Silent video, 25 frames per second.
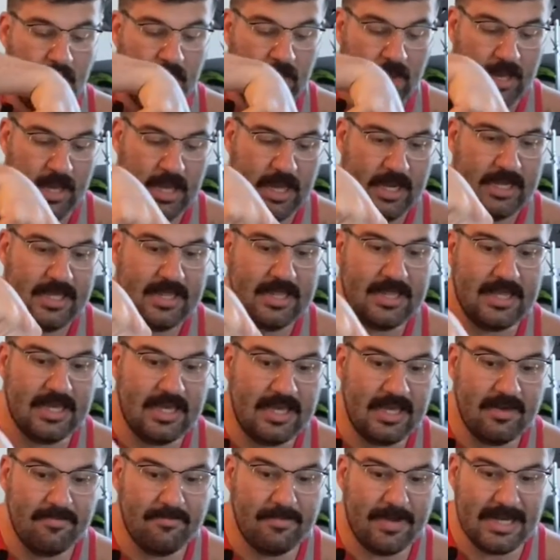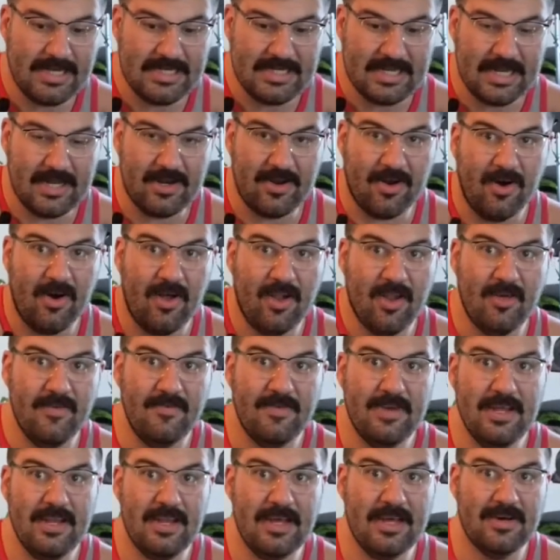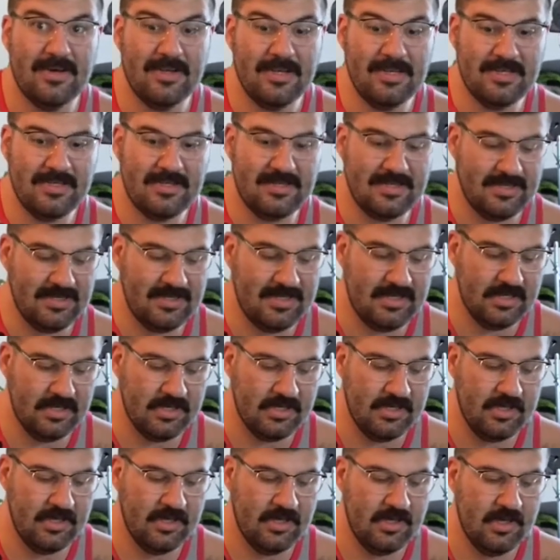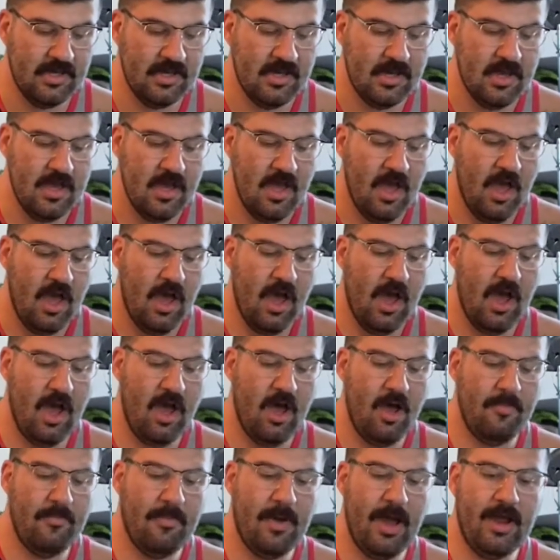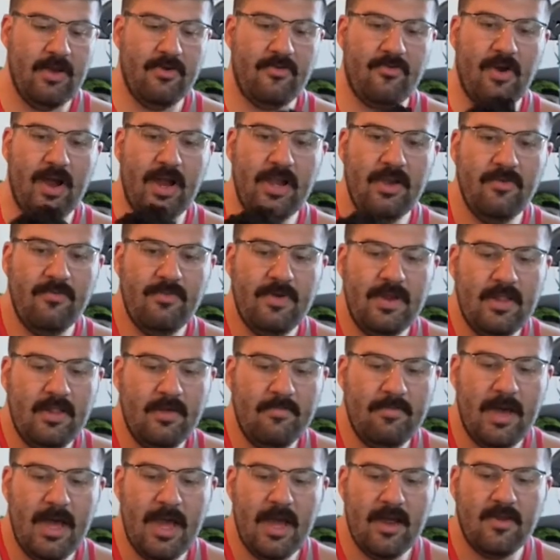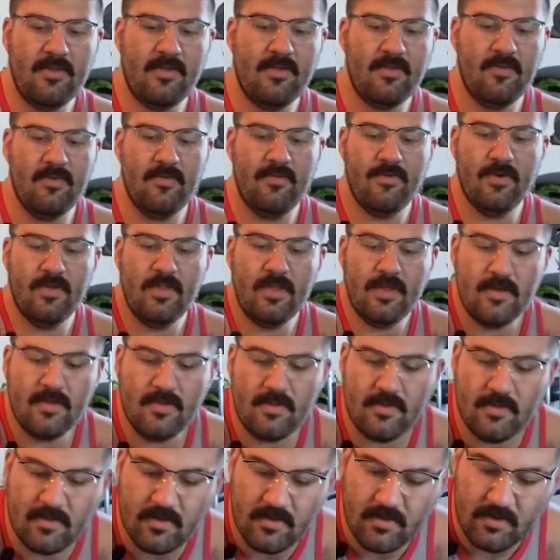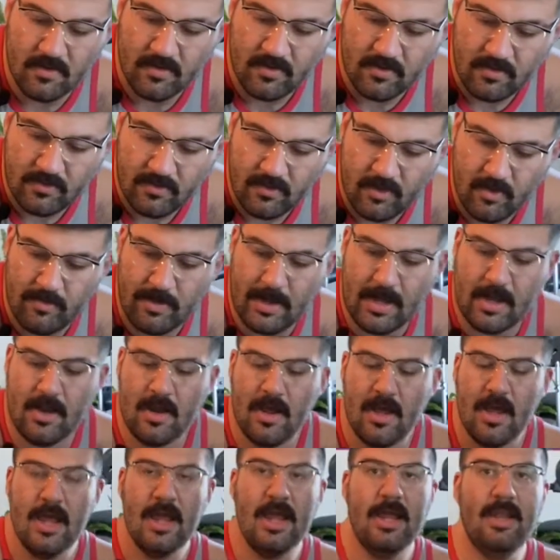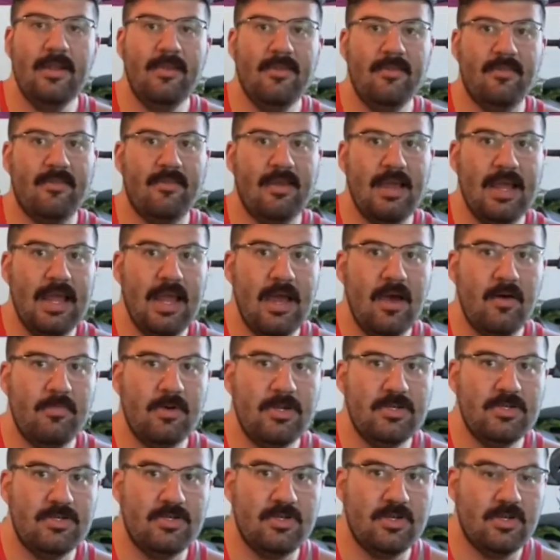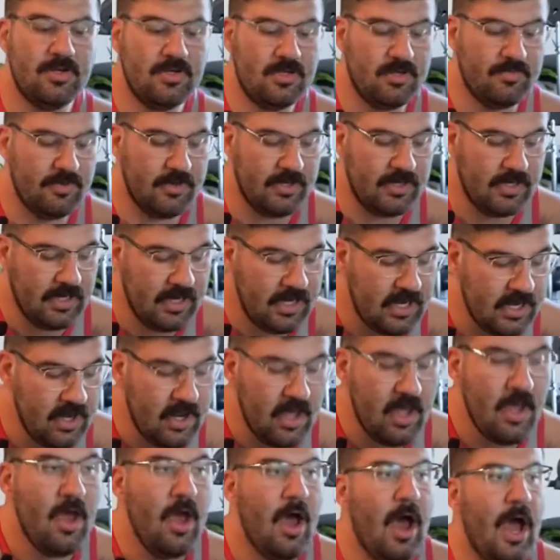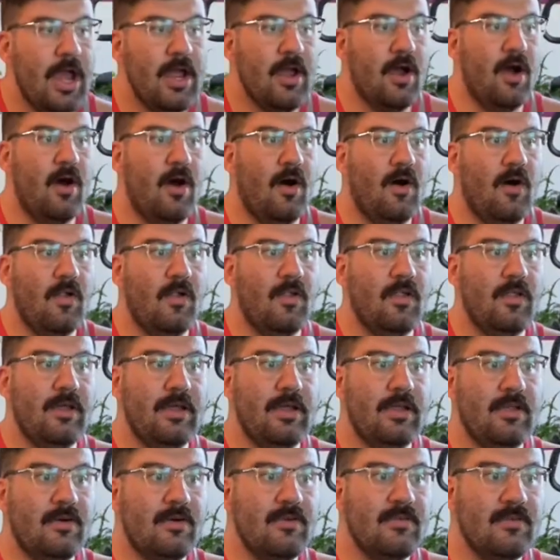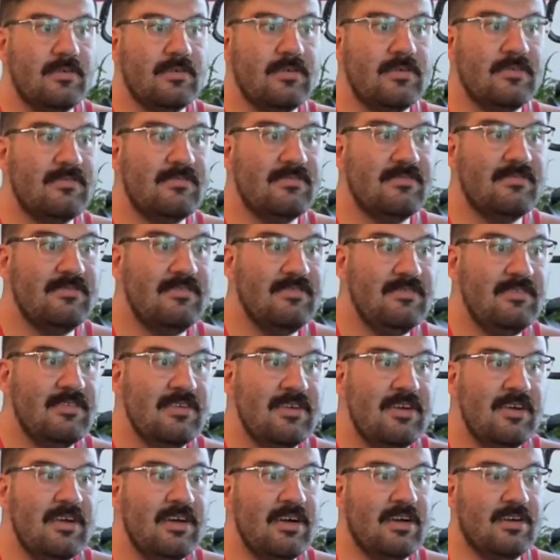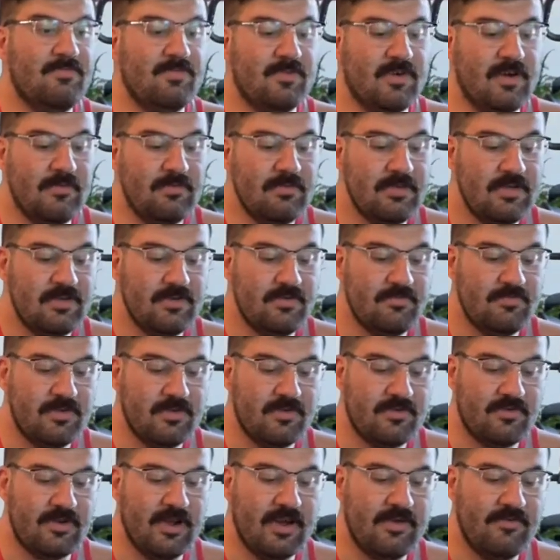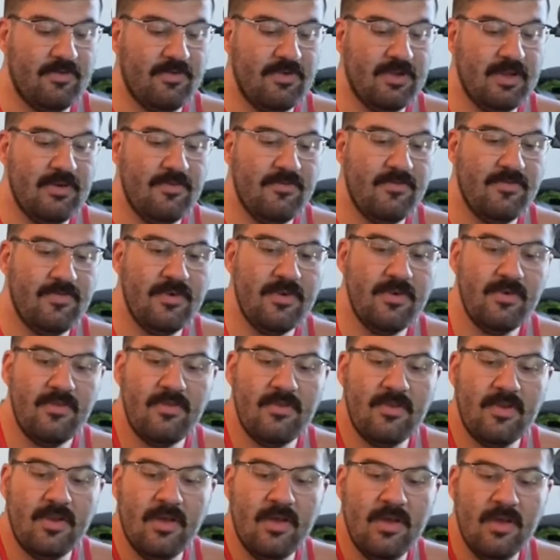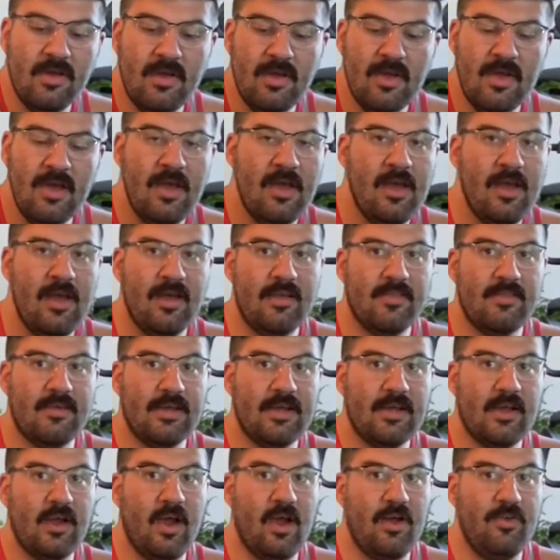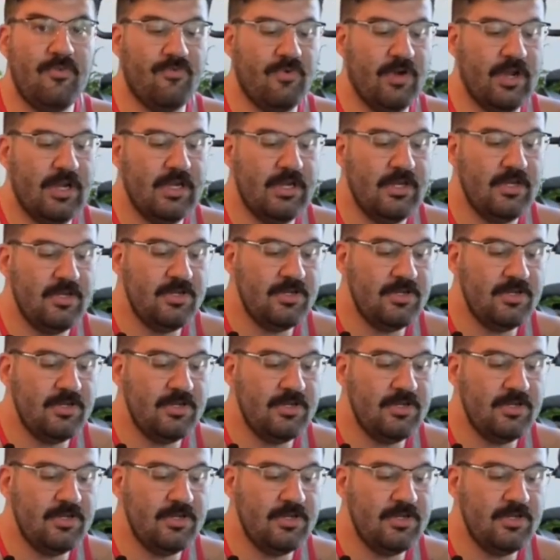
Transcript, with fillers: I think it might take all of it, honestly. Um, I tried to read the box for this grow bed. It didn't say how much dirt to put in it. I, oh, in all honesty, I probably should put gravel down first as like a drainage